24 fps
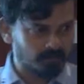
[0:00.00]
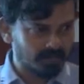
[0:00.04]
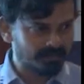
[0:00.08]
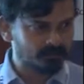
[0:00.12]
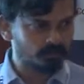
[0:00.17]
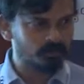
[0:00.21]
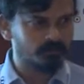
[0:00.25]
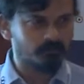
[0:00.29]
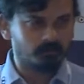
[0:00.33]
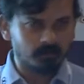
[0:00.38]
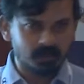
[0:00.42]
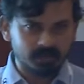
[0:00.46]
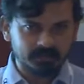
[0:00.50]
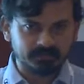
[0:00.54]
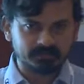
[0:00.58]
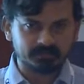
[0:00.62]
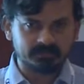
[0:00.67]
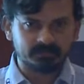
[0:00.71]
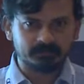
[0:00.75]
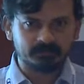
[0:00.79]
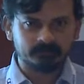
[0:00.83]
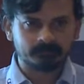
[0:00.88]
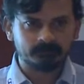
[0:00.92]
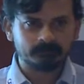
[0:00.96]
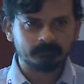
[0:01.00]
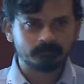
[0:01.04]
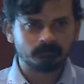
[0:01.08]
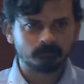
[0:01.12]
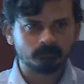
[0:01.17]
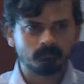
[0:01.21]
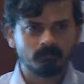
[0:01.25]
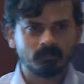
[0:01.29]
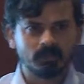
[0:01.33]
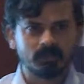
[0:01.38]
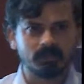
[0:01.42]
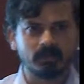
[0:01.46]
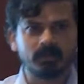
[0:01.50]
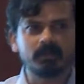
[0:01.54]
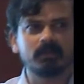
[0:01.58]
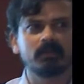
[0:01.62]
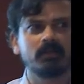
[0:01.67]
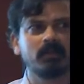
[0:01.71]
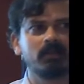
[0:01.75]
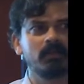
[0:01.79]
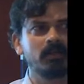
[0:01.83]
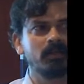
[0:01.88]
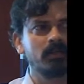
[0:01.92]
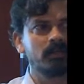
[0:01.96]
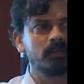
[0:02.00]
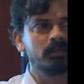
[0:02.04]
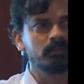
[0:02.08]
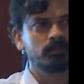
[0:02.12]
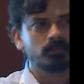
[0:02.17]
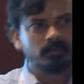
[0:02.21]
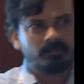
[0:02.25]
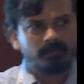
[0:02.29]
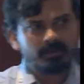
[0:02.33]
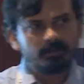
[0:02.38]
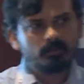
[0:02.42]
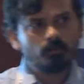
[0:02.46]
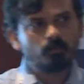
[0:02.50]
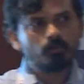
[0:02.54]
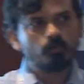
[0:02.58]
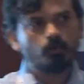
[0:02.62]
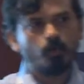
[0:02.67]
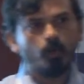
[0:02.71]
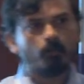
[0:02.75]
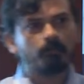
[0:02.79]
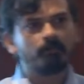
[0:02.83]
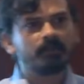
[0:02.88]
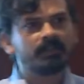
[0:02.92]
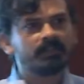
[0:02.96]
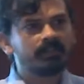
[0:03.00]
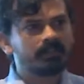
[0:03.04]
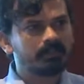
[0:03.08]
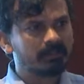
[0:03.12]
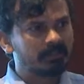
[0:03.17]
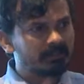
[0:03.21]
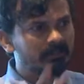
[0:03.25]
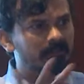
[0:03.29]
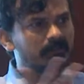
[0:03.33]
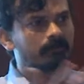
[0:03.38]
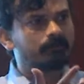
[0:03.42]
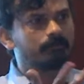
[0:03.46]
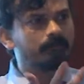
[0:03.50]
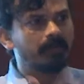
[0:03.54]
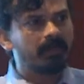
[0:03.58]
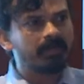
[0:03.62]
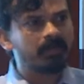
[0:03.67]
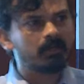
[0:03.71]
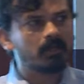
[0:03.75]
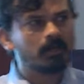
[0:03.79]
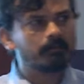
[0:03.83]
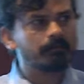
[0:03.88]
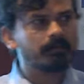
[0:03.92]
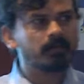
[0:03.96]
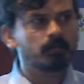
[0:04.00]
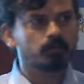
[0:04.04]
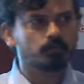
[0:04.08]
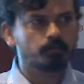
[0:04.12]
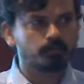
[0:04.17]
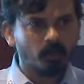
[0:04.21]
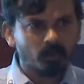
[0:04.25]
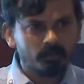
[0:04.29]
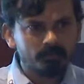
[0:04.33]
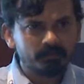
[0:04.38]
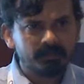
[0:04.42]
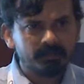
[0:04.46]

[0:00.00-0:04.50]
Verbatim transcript: actually works, right? So the way you cope with it is break it up into small